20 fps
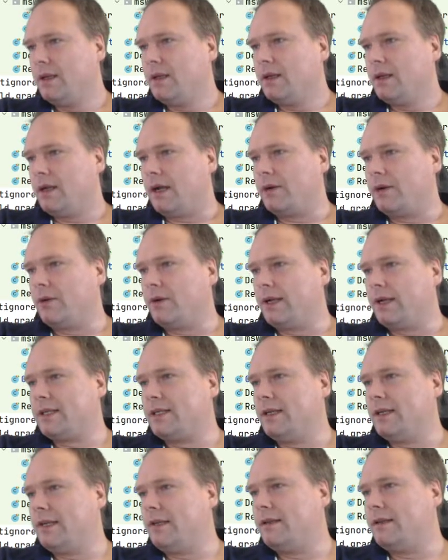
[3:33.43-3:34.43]
I don't
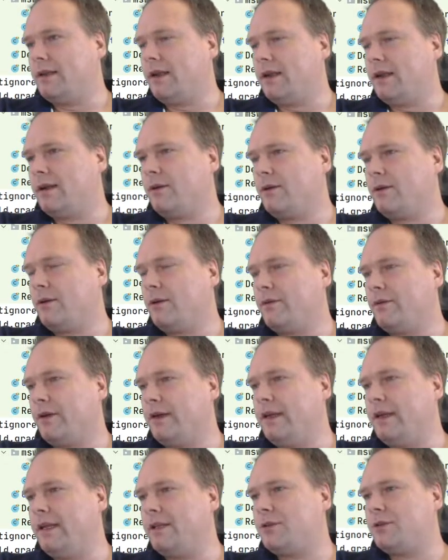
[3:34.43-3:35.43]
know if
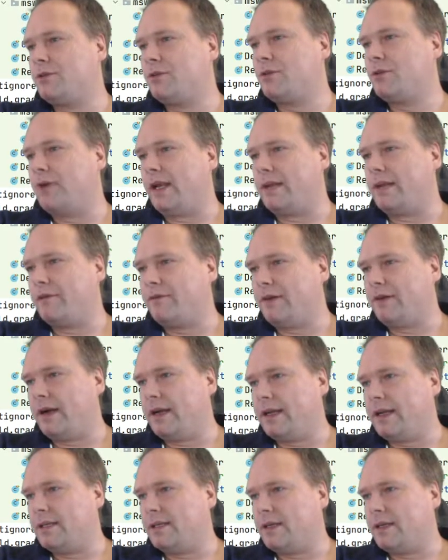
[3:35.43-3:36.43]
I need to create a
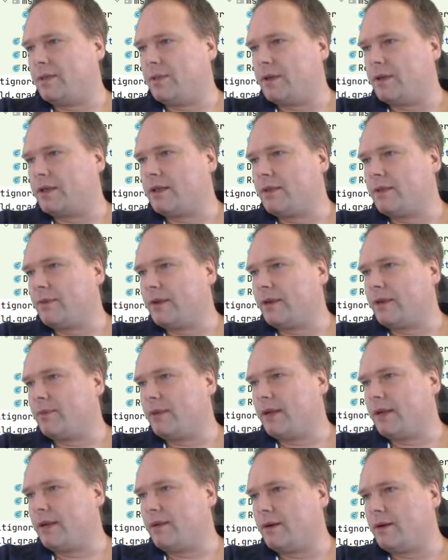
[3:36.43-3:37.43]
file actually, but we can
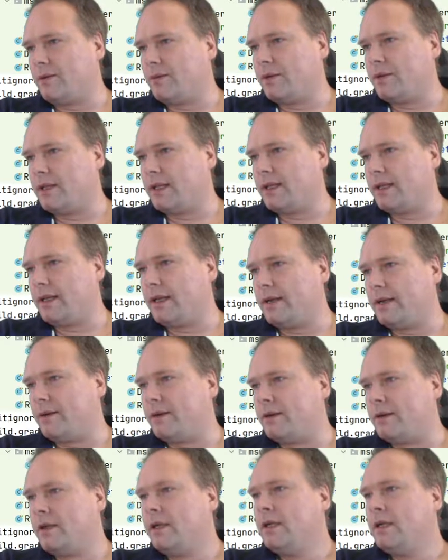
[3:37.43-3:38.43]
play around with that later
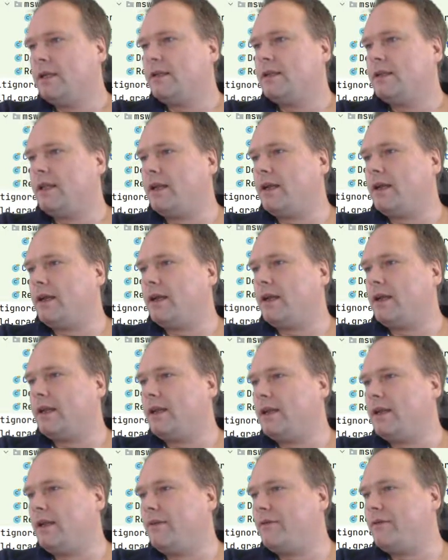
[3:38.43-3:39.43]
on. Then I
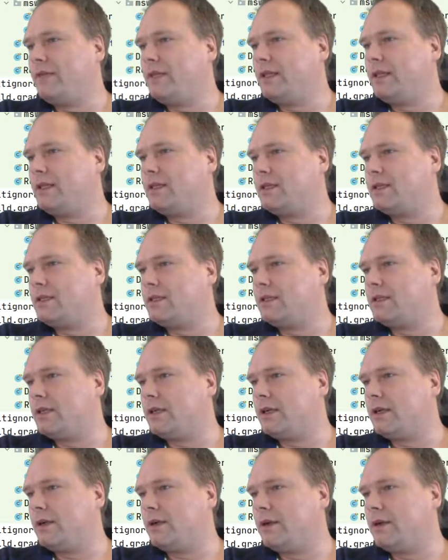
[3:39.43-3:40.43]
give this
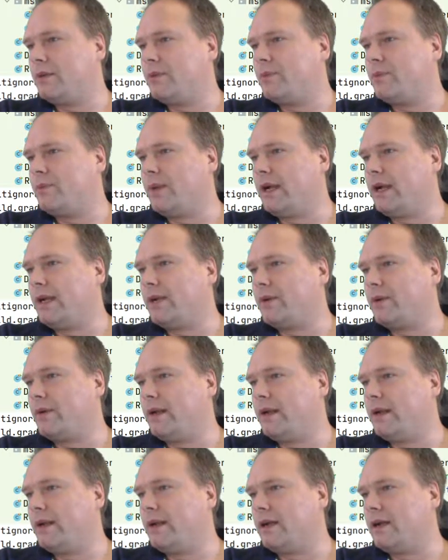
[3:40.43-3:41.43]
byte
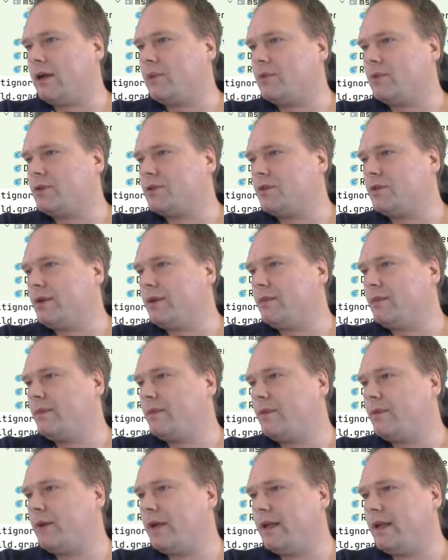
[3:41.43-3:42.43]
array output
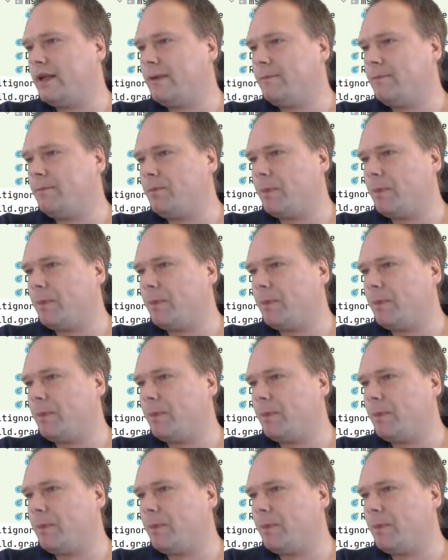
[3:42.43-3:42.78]
stream right here.